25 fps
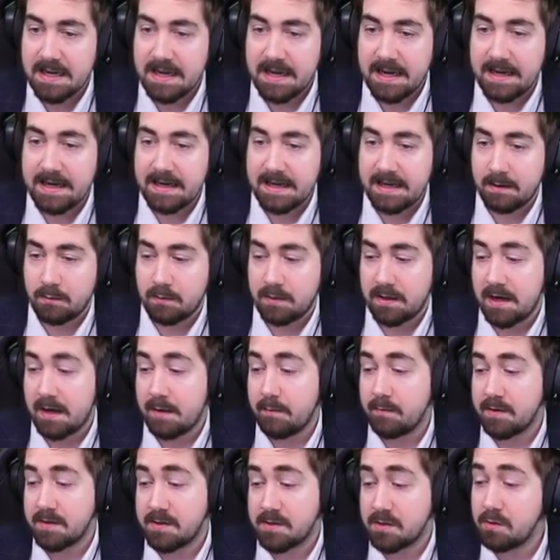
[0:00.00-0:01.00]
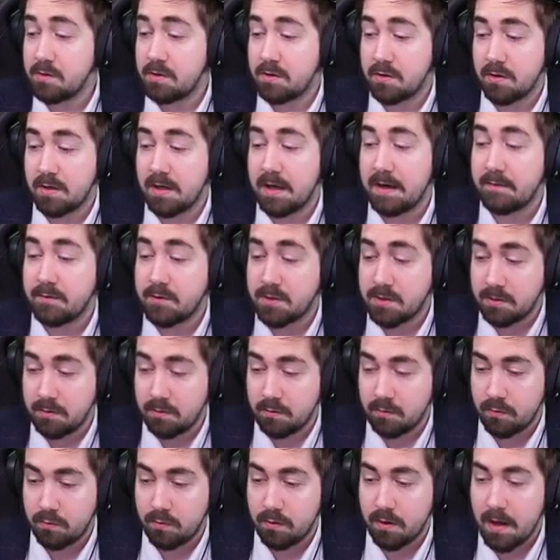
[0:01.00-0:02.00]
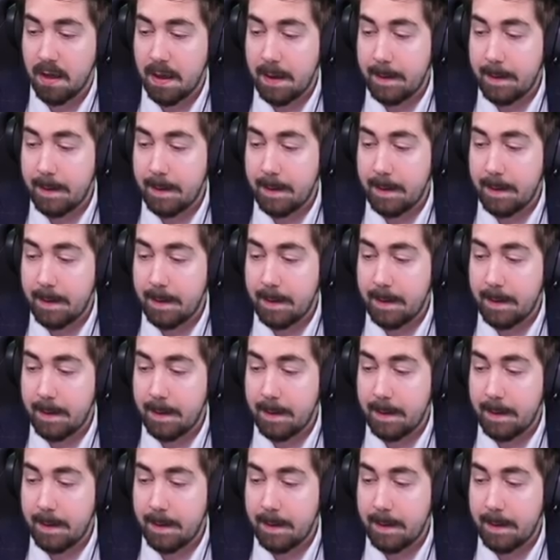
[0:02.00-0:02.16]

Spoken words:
and here were Hamlet. So you could have two,